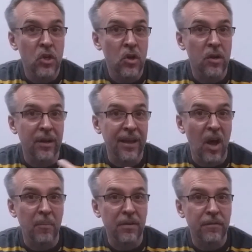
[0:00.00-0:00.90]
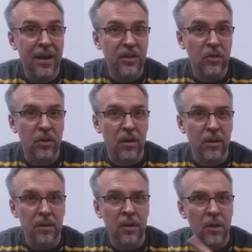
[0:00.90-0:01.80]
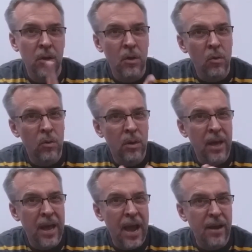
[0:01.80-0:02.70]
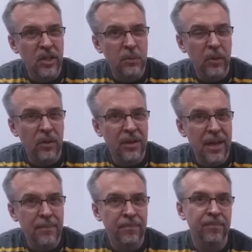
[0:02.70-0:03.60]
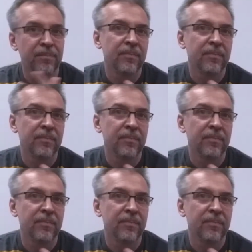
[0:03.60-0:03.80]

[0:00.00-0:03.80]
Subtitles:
you're going to help me find your card. How do you spell your name?